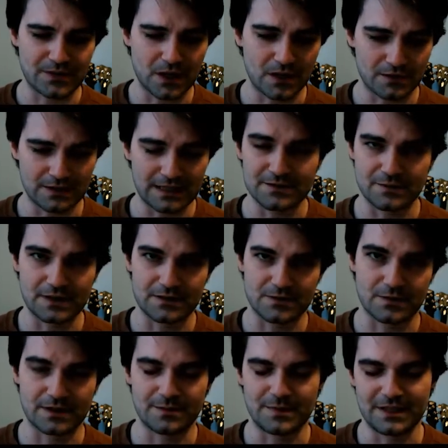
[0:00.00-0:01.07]
that's going
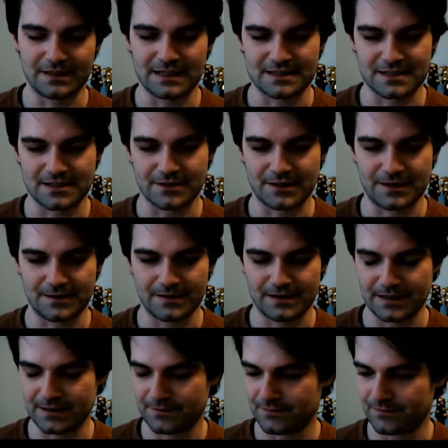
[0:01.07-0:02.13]
to be necessary
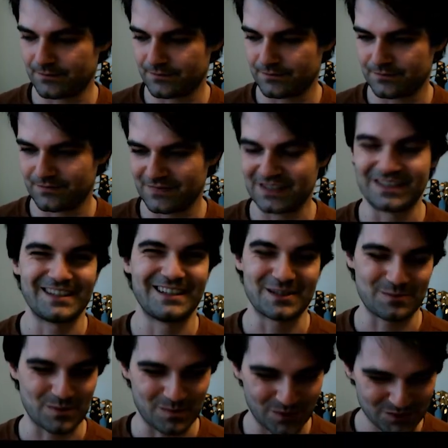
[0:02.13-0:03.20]
in the
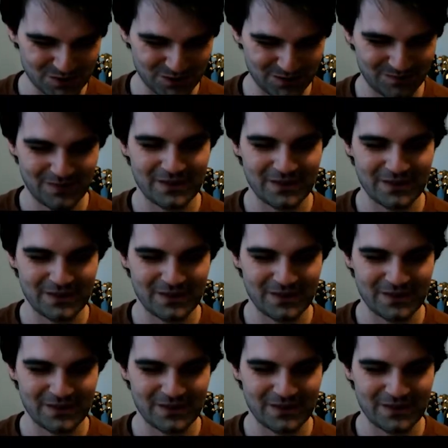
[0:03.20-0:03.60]
proposal.